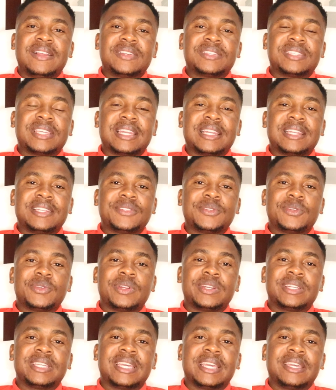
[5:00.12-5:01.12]
so that at least
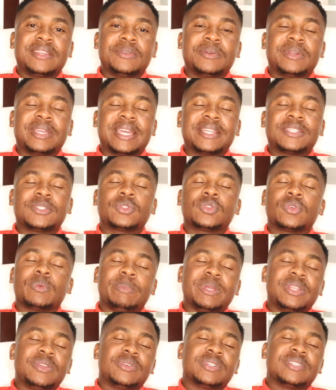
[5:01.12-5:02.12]
you get to
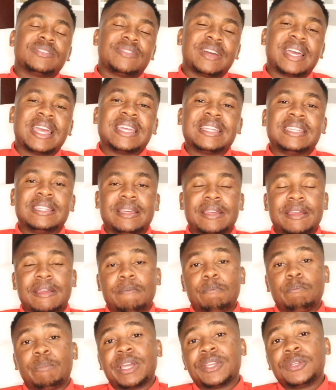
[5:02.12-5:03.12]
be notified
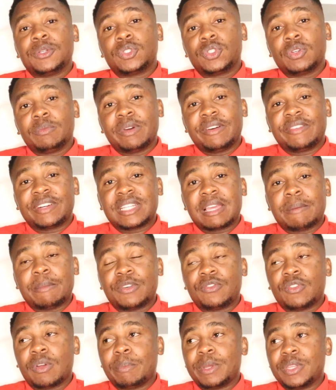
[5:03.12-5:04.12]
by YouTube every time I
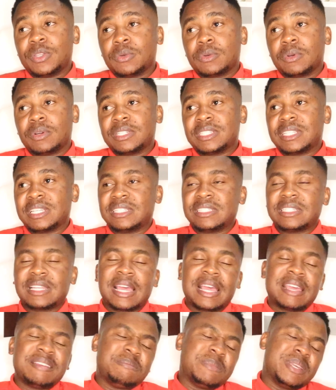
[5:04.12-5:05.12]
drop a new content.
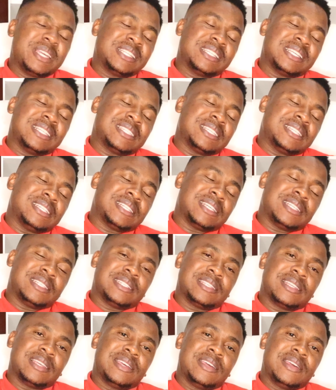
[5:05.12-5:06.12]
I make tons and
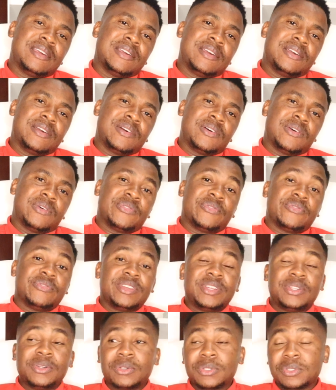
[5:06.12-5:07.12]
tons of
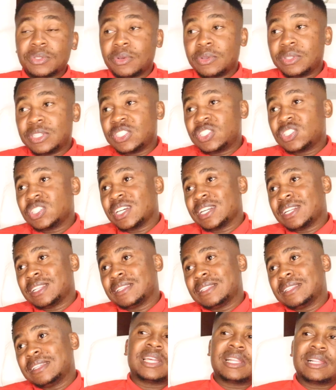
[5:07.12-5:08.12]
videos on this
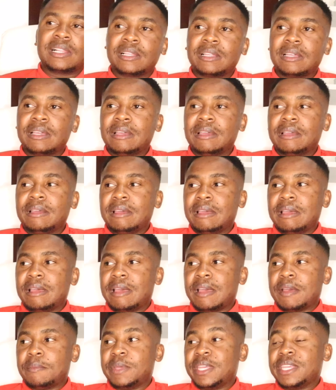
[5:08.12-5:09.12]
channel,
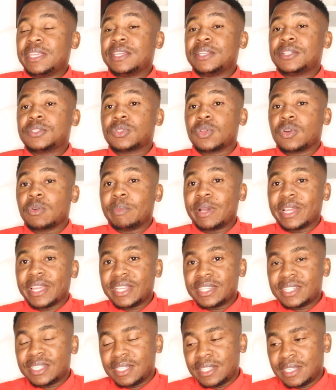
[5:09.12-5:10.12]
being it stock
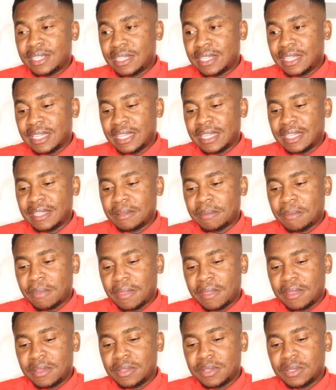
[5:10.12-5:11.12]
market
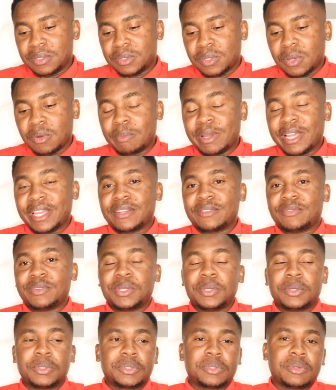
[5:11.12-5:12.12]

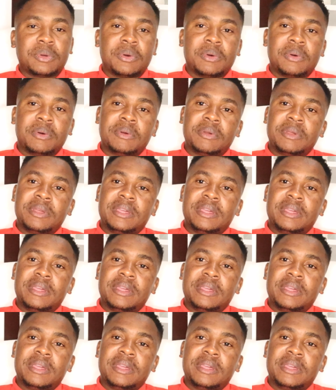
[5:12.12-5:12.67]
videos or